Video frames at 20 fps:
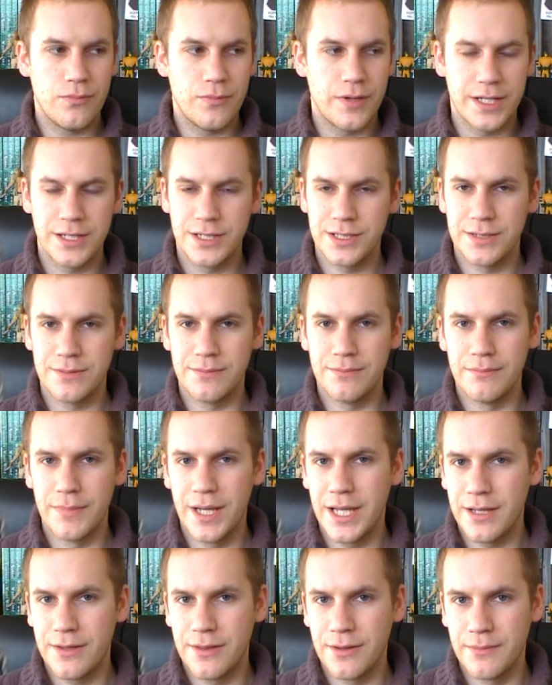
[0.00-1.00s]
that doesn't
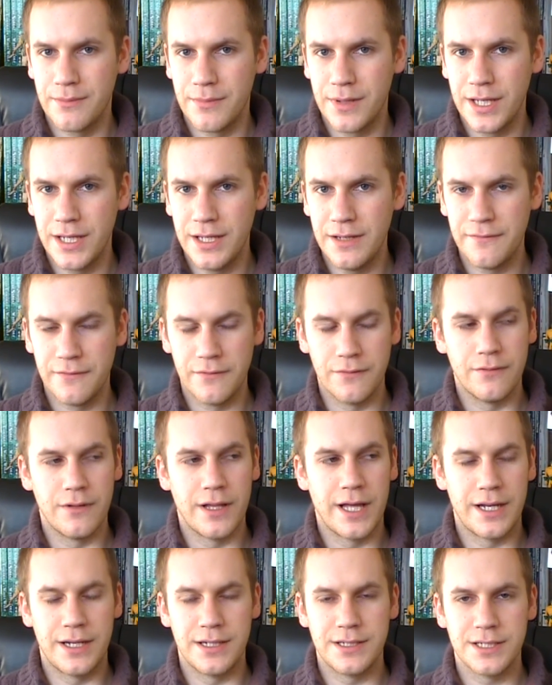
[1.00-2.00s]
make them evil,
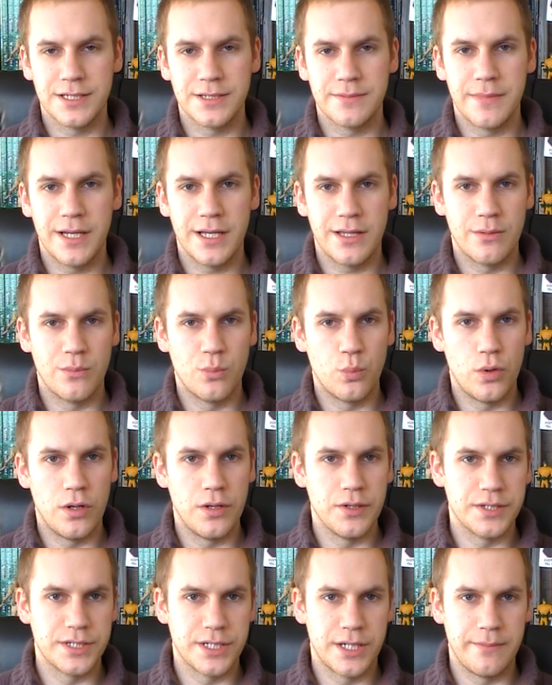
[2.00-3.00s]
and it doesn't make them
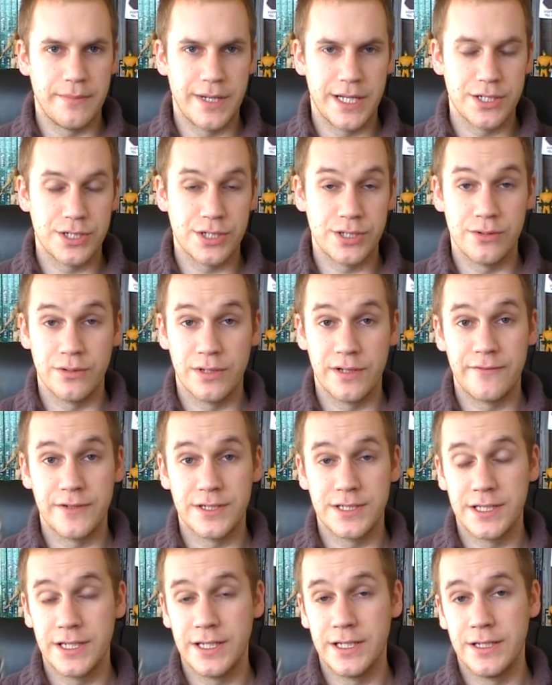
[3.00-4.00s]
one-dimensional. If
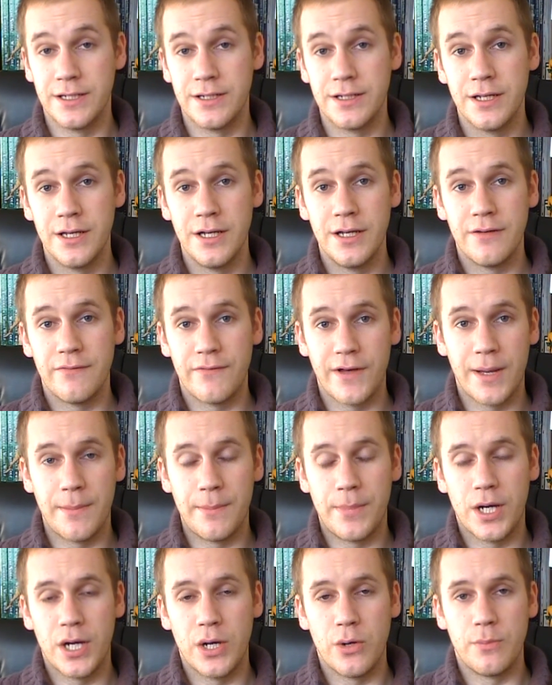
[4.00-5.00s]
it did,
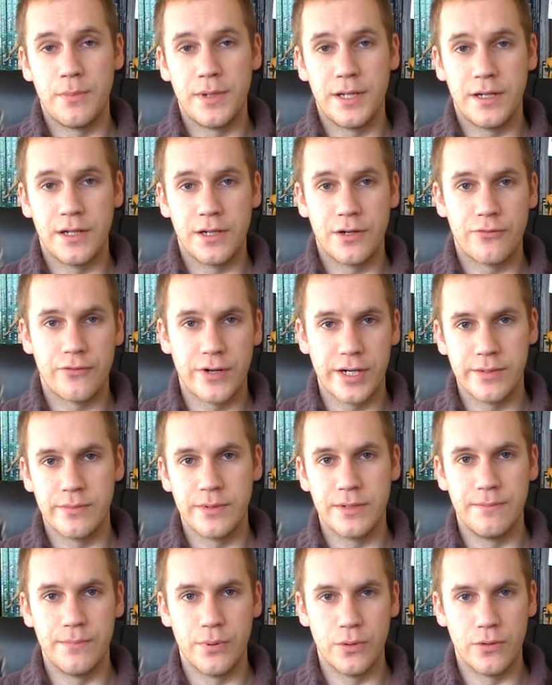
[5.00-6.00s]
Vampire would be an
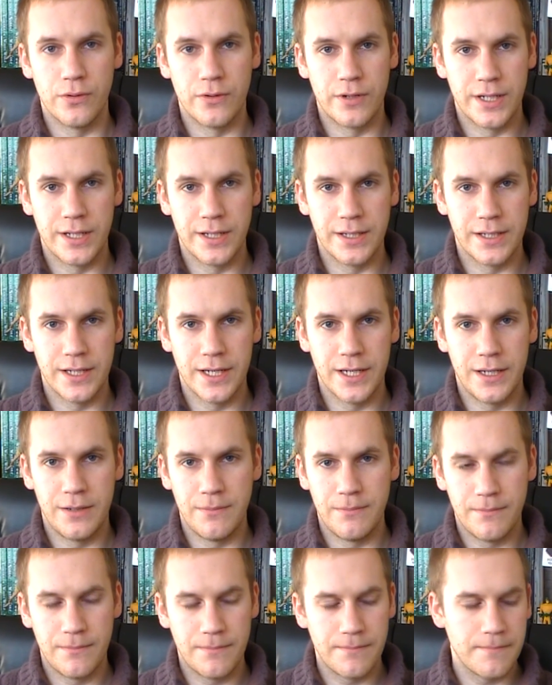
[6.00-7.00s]
incredibly boring
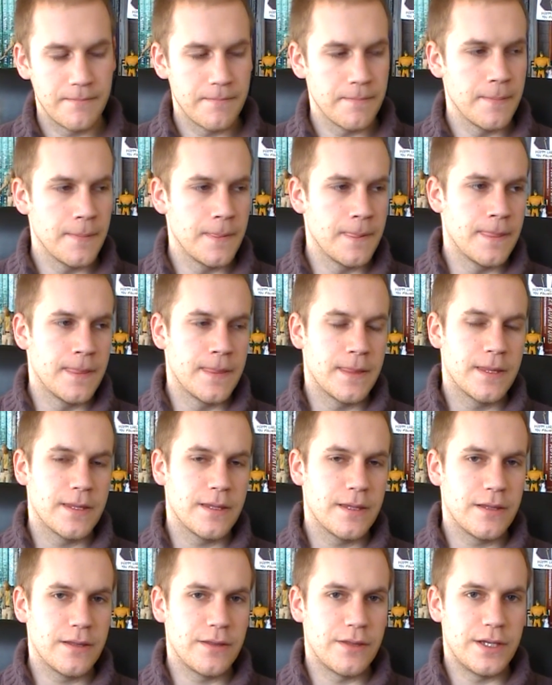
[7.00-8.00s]
game.
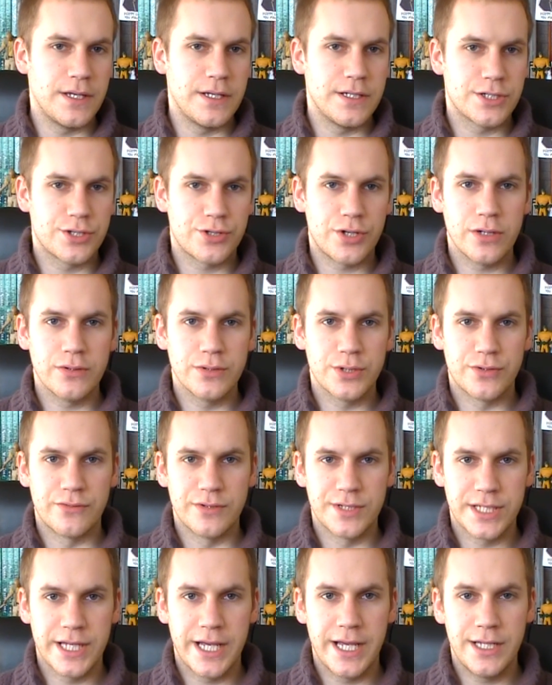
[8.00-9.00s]
The struggle to
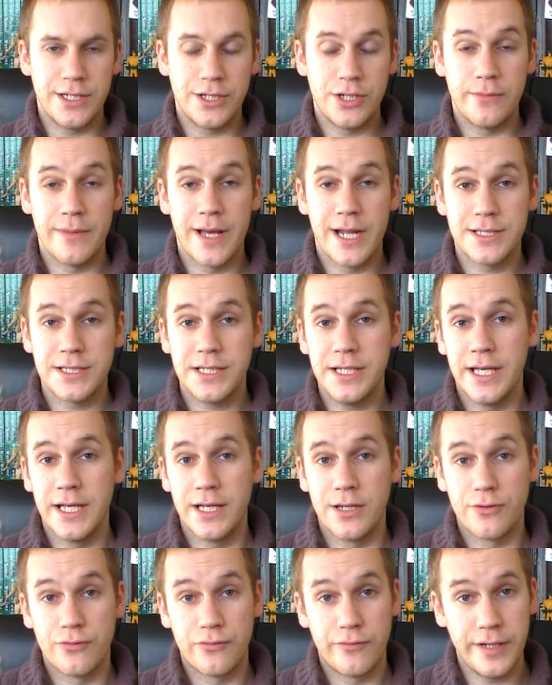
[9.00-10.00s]
retain humanity,
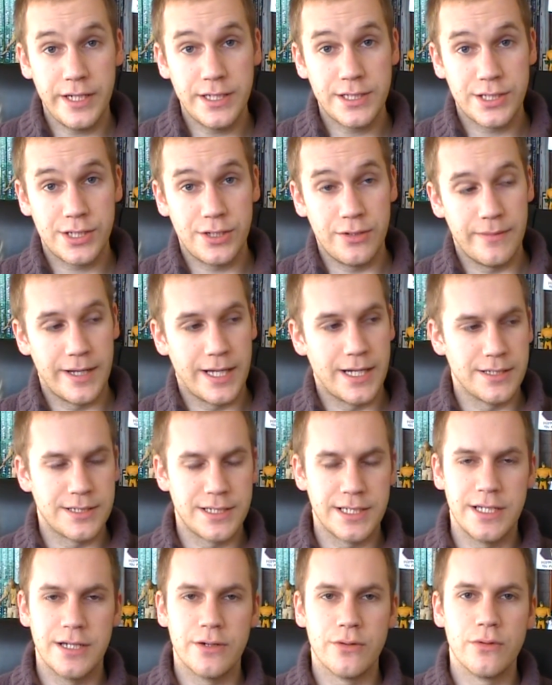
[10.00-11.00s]
increase
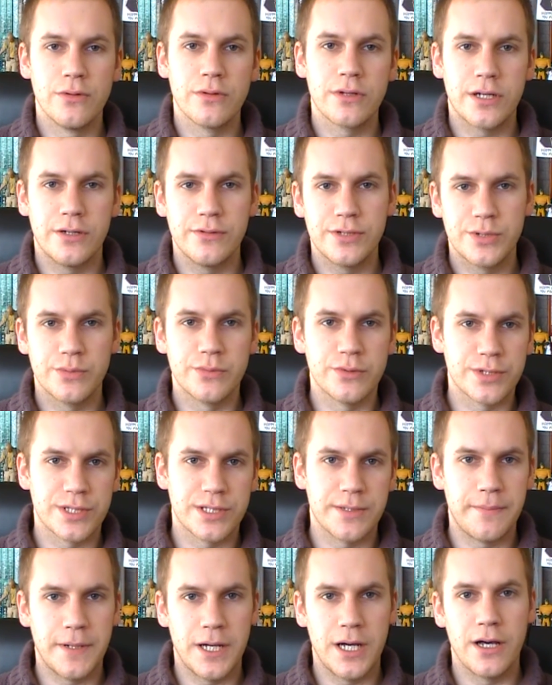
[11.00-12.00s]
humanity, all goes towards
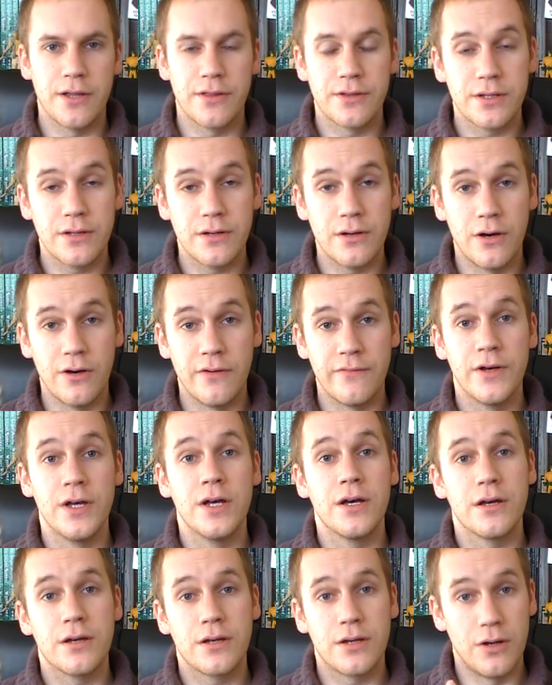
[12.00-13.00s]
the path of
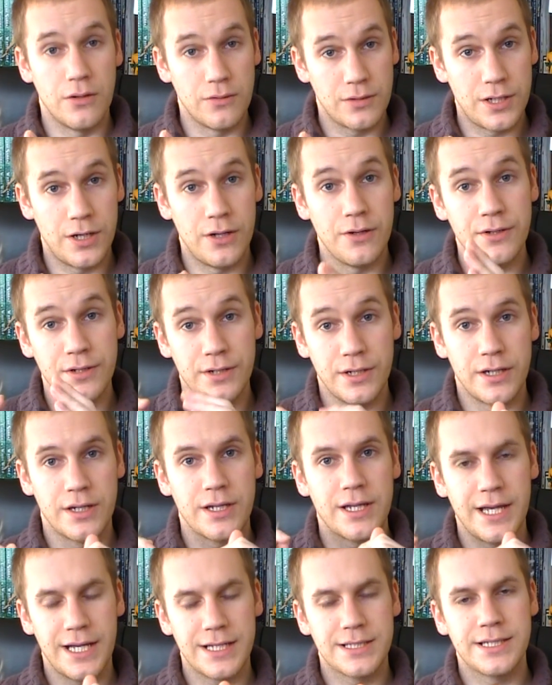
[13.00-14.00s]
Golconda,
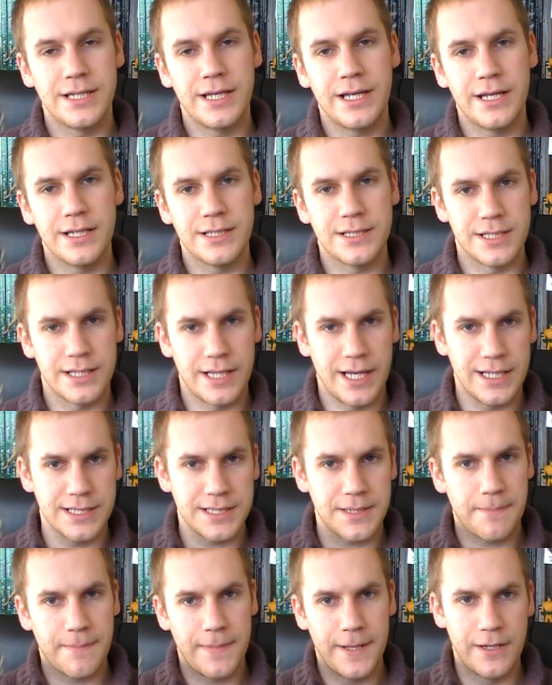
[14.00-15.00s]
getting to
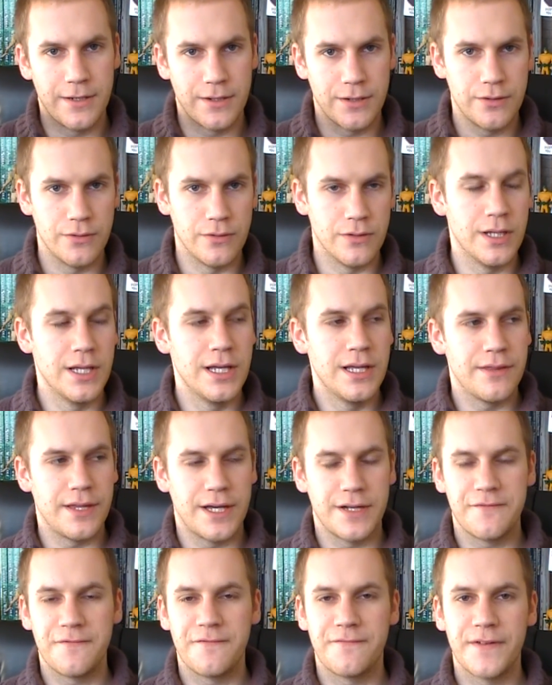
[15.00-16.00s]
that pinnacle,
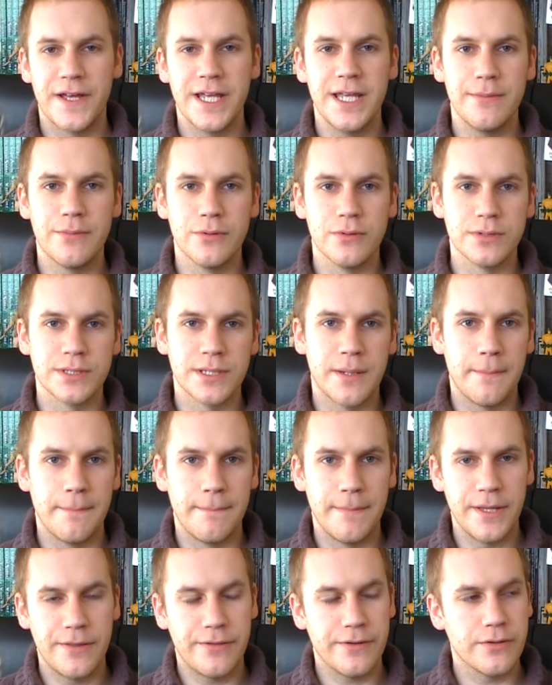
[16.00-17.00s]
that fabled,
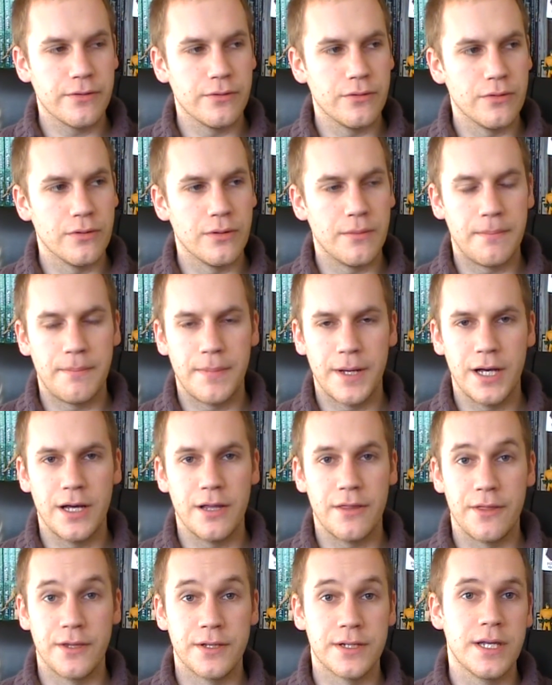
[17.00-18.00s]
mythical
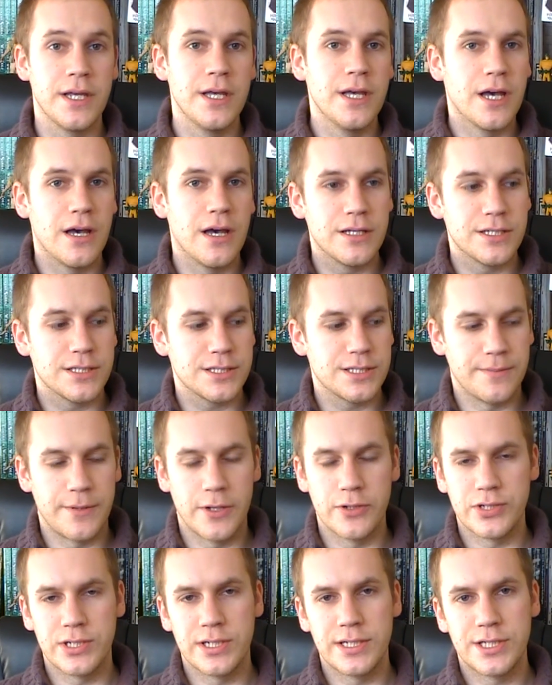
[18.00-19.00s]
path that
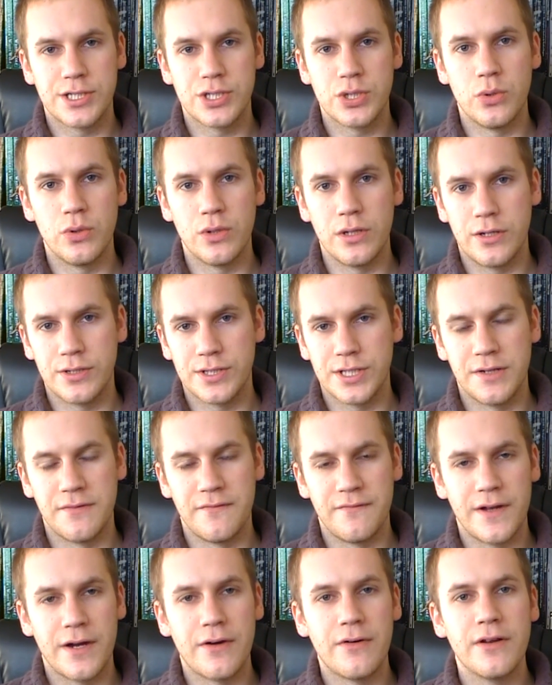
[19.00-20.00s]
supposedly Saulot
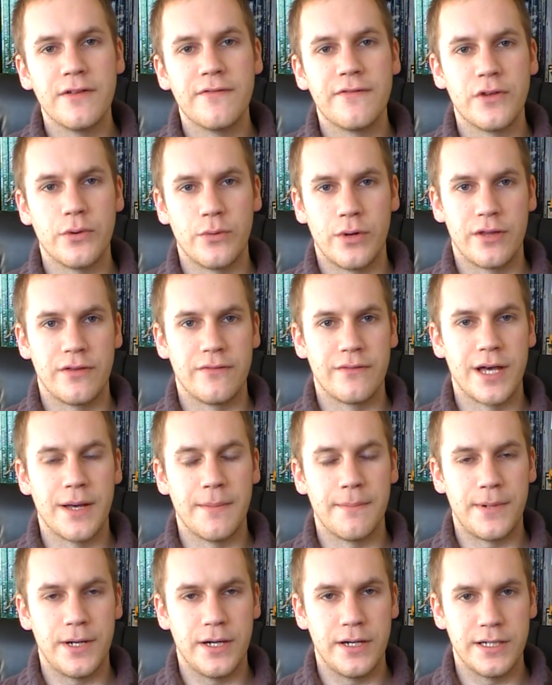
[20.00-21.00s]
and very few other
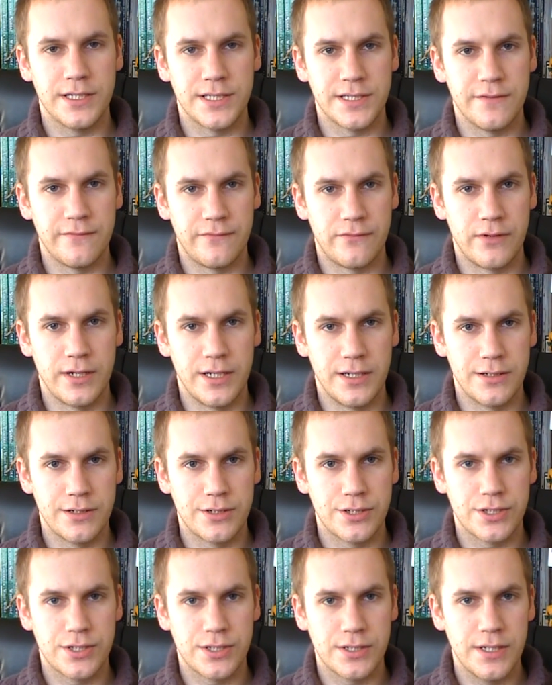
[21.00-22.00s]
vampires have
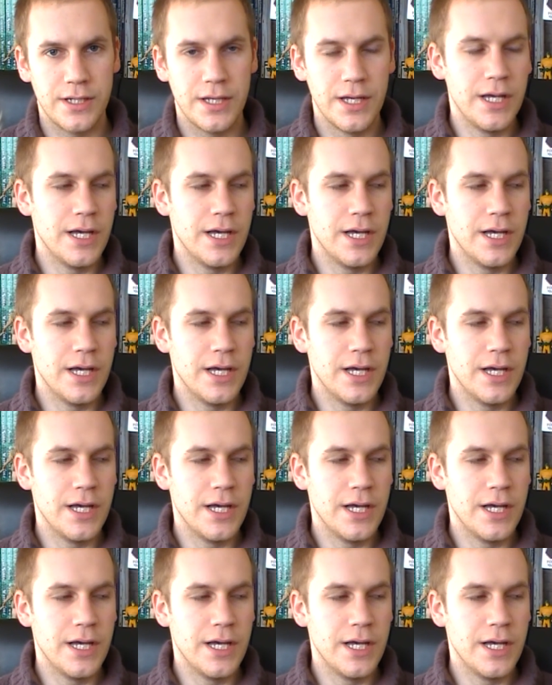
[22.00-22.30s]
reached.